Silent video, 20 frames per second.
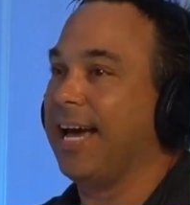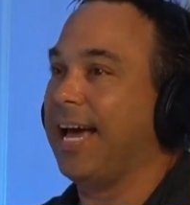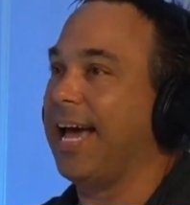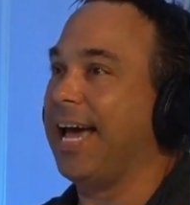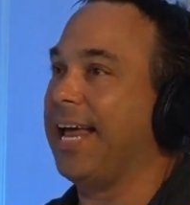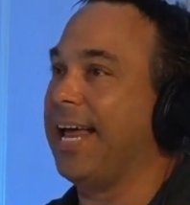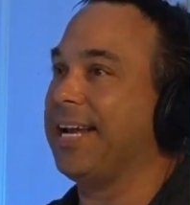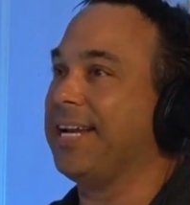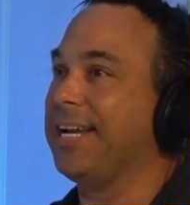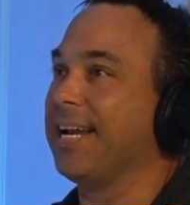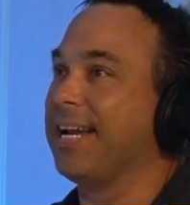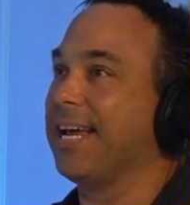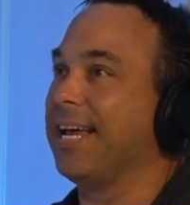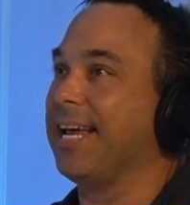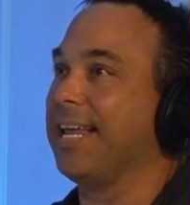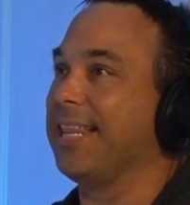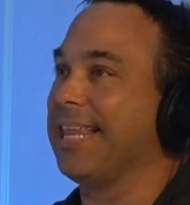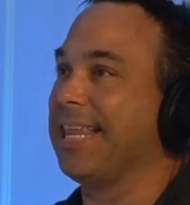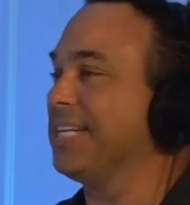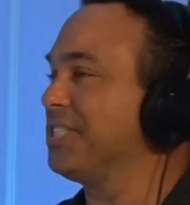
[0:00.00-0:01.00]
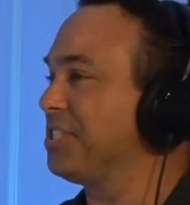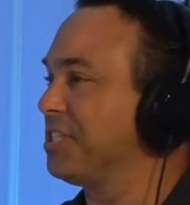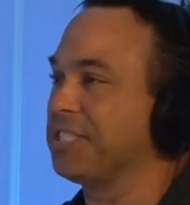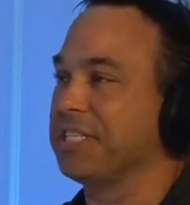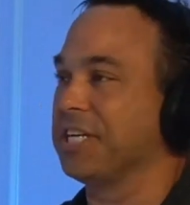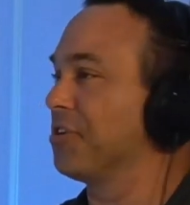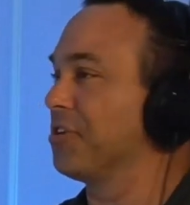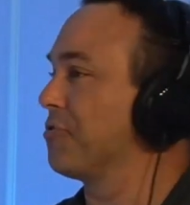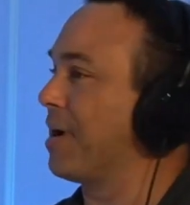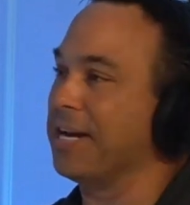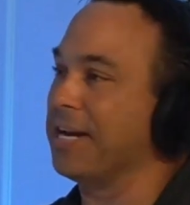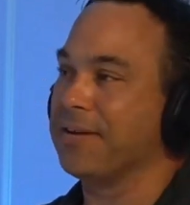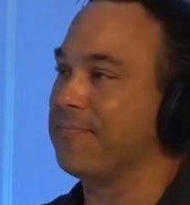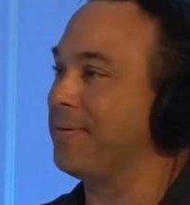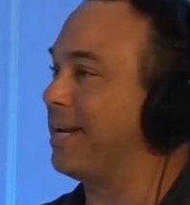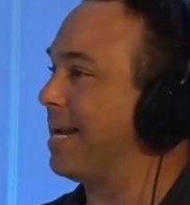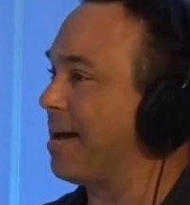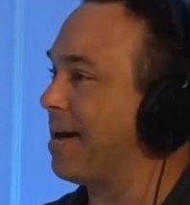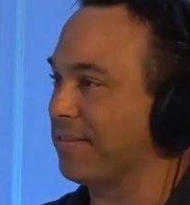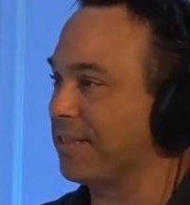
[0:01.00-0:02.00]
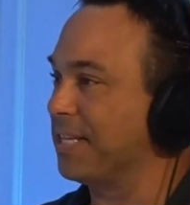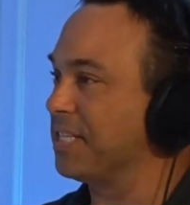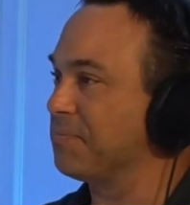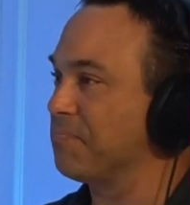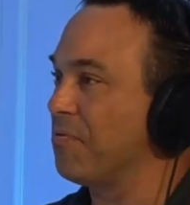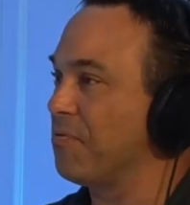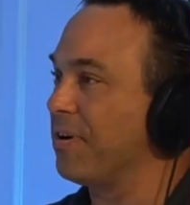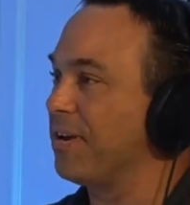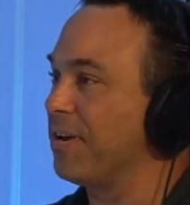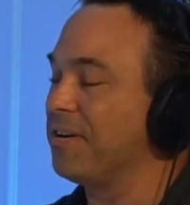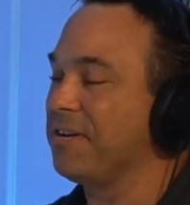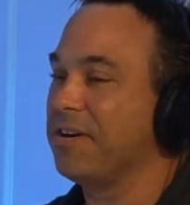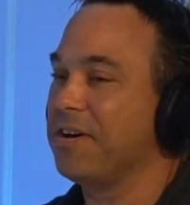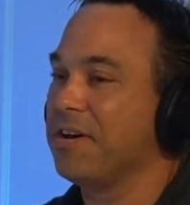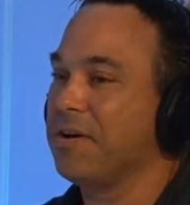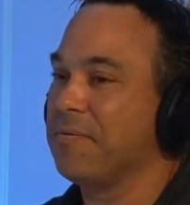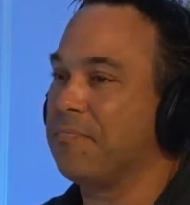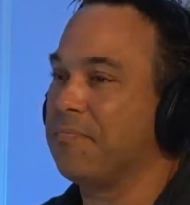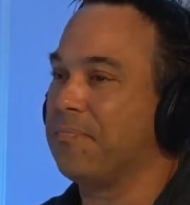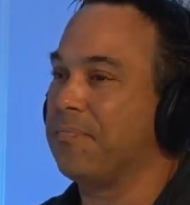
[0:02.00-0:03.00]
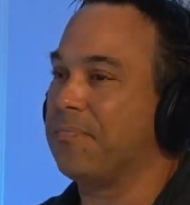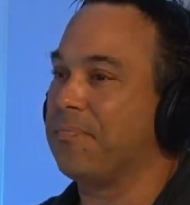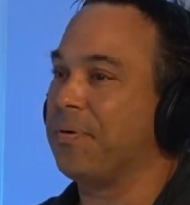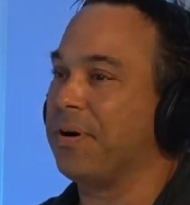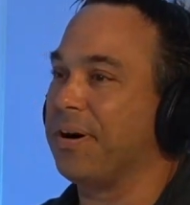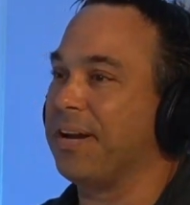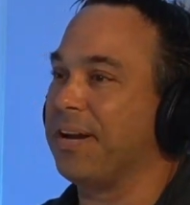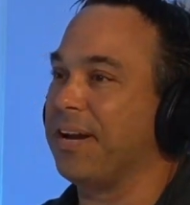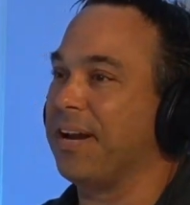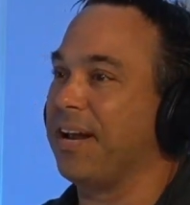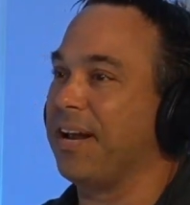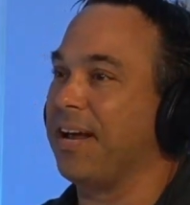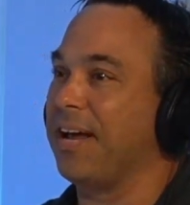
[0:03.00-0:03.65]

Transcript: And that's just ingrained to me now at this point. But